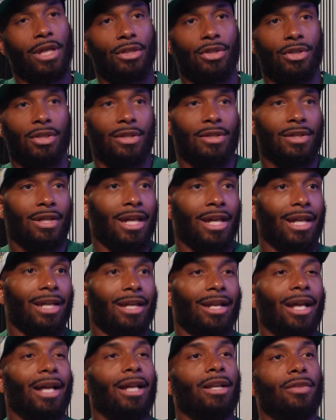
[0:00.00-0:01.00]
just
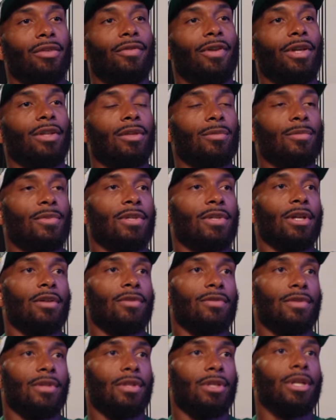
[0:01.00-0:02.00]
can't elevate
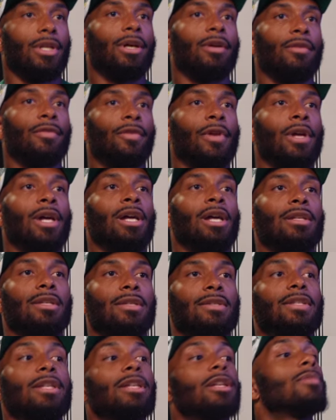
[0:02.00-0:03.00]
themselves enough to
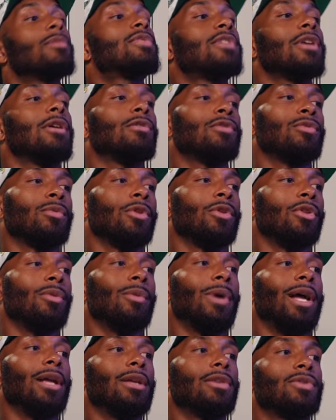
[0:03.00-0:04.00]
see themselves where
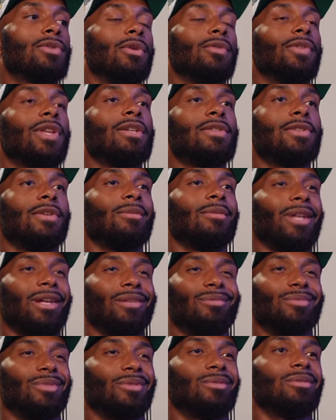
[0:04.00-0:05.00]
you at. So if they see
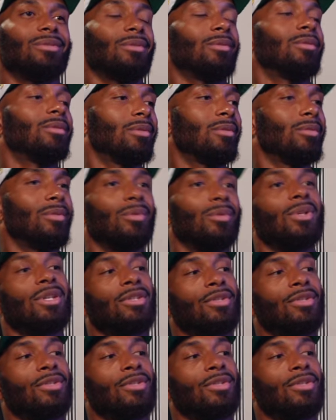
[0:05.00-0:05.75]
like who, who this